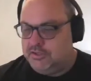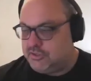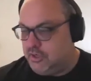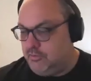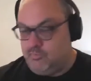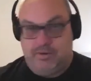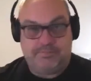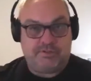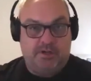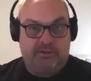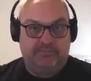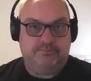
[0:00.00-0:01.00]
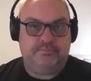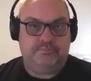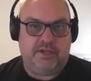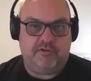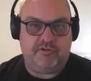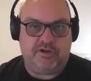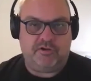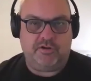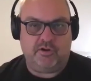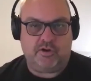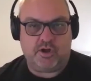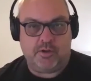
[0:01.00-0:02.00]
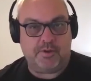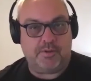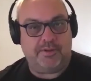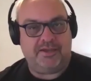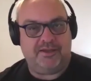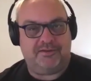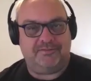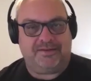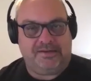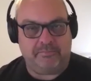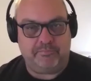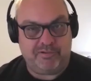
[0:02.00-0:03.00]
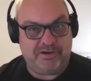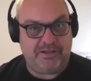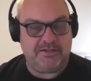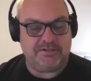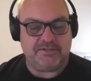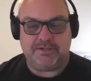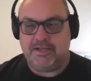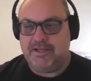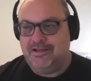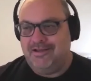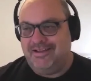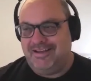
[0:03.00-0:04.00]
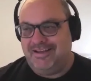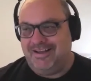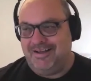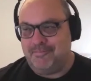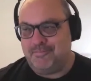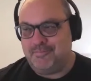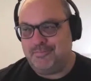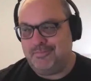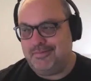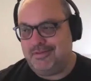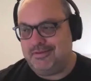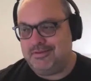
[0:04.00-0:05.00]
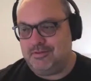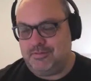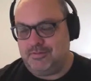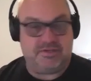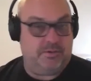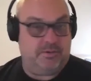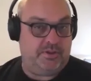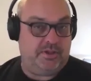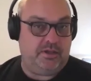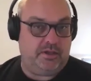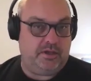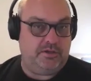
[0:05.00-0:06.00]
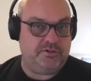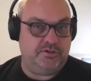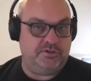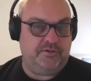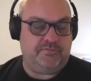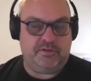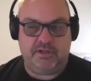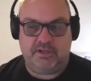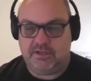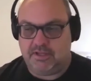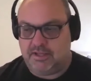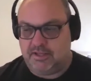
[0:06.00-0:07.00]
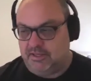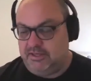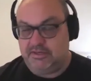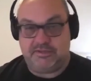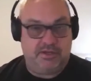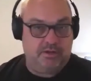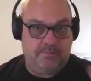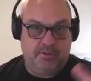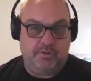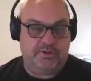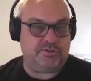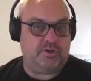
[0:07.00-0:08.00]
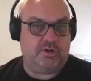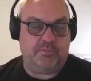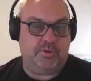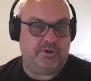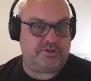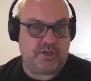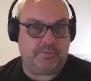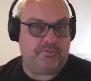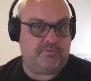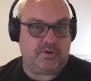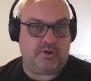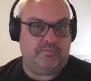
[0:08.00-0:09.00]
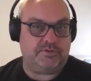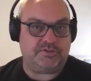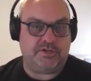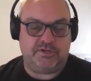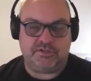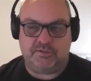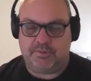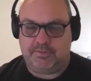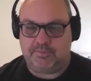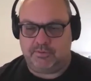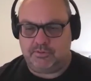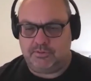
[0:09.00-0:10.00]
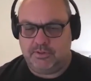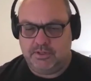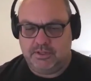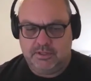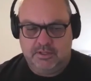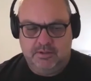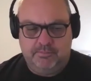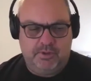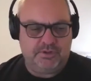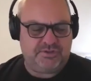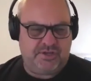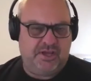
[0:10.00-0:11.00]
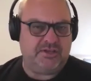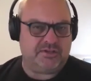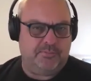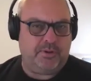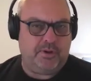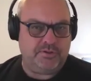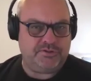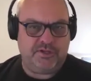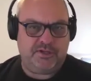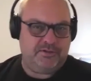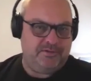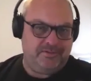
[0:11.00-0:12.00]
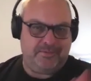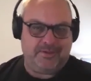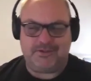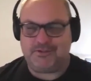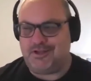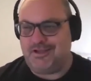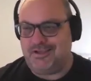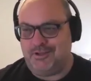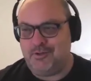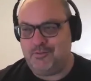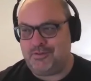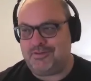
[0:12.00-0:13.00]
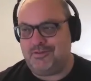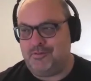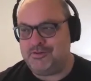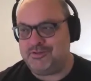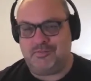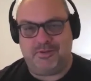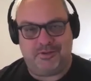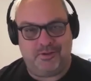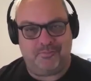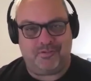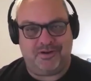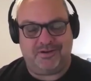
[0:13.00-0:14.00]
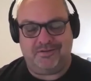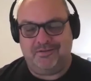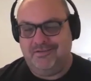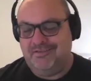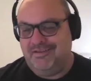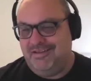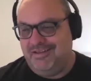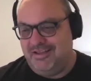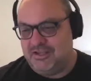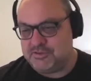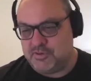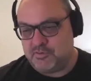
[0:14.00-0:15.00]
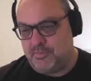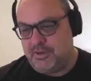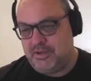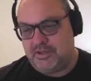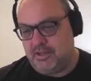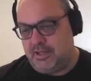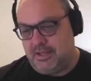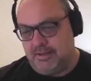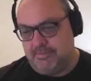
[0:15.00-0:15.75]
So website, andrewdeering.com. I make it pretty easy. There's somewhere they can go to, definitely. LinkedIn, I'm always on. I'm always open for a conversation. People, most days I'm posting, as are you, with the wisdom that you bring as well, Rebecca.